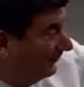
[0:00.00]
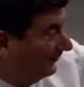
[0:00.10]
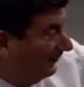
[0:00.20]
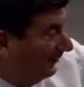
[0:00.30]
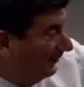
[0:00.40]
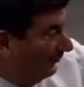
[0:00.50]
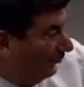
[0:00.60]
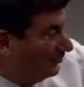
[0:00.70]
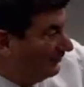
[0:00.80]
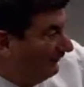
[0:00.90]
Uh,
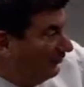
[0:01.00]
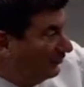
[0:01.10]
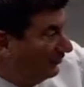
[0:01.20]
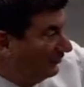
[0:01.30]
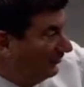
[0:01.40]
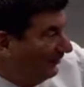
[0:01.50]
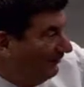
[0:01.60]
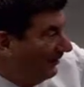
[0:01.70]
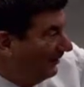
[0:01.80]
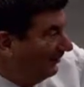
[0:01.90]
what's the future of
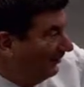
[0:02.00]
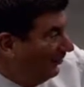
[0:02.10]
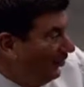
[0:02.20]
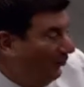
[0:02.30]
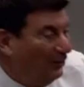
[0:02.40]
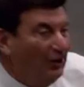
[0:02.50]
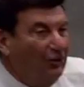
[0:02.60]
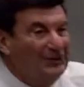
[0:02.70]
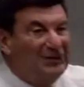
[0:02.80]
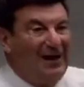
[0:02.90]
man? We know
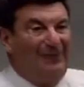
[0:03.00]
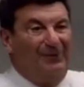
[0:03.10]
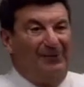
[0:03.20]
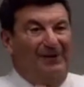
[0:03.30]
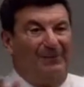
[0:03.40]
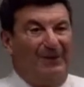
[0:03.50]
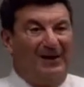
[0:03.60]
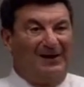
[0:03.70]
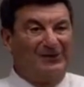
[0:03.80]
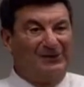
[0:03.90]
what's happened in the
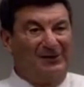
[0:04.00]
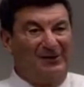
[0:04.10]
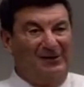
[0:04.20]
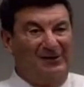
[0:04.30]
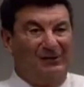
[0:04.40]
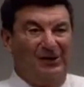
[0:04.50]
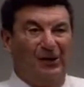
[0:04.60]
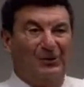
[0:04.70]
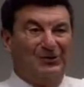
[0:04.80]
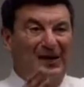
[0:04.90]
past. We
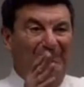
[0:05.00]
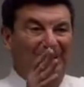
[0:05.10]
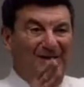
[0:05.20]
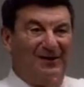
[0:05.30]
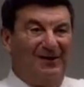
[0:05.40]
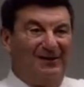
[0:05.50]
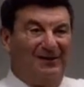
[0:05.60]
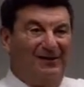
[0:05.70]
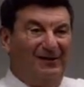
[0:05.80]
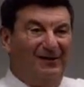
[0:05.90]
know what's happening
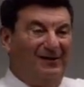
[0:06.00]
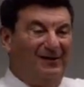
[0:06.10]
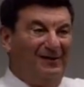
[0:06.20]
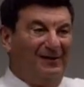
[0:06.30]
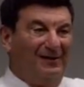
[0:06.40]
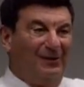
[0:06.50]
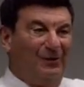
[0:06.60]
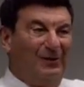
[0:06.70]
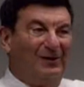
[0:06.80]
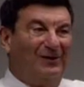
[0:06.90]
today.
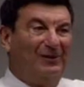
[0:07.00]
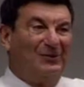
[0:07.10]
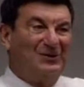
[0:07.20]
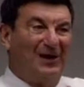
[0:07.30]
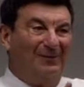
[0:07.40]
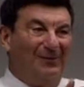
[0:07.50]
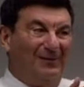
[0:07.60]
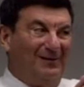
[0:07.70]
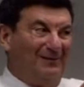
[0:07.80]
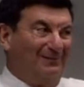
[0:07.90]
We can think what's
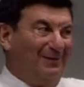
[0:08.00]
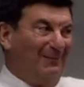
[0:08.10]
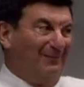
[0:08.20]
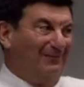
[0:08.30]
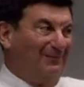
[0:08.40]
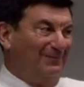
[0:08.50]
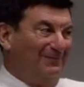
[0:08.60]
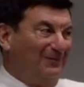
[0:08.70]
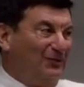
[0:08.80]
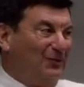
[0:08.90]
happening maybe
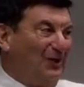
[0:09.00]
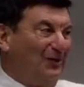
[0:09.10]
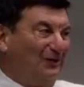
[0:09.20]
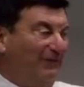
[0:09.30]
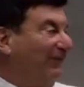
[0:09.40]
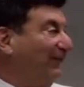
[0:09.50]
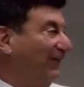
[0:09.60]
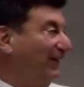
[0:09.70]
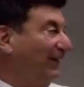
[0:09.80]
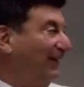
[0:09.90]
in
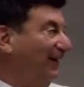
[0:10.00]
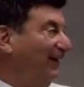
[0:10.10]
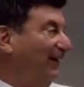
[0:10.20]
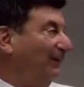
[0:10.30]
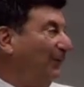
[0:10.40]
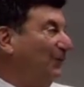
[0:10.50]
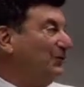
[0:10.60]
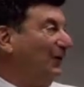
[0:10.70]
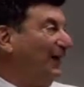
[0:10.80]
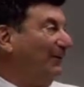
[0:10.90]
2015, but what's
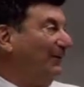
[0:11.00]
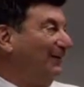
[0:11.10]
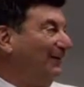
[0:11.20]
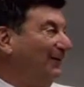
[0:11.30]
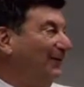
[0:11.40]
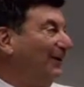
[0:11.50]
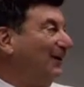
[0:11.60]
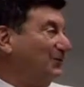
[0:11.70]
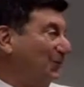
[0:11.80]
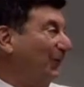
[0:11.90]
going to happen in
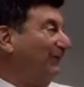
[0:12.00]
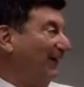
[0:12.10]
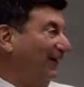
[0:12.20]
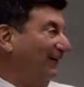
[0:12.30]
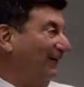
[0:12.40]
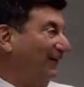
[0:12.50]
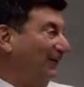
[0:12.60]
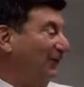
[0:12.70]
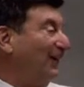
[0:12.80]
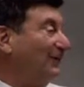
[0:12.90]
2025 or
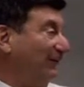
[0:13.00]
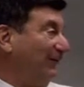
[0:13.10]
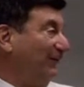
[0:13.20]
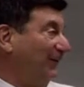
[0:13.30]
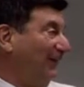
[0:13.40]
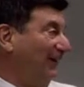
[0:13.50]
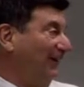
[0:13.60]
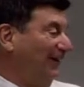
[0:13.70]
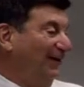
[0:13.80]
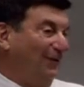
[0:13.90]
2050?
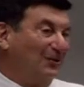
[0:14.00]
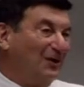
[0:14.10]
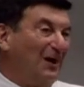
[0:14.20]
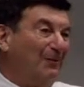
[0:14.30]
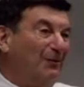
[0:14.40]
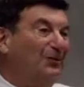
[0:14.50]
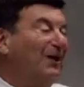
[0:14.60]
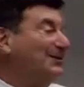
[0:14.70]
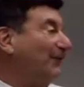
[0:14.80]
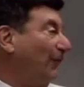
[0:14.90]
What's going to happen when you
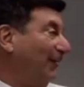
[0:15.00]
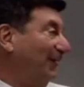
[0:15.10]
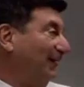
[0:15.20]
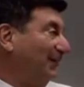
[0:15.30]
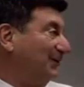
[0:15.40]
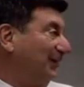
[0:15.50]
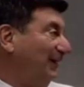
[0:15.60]
guys have grandkids?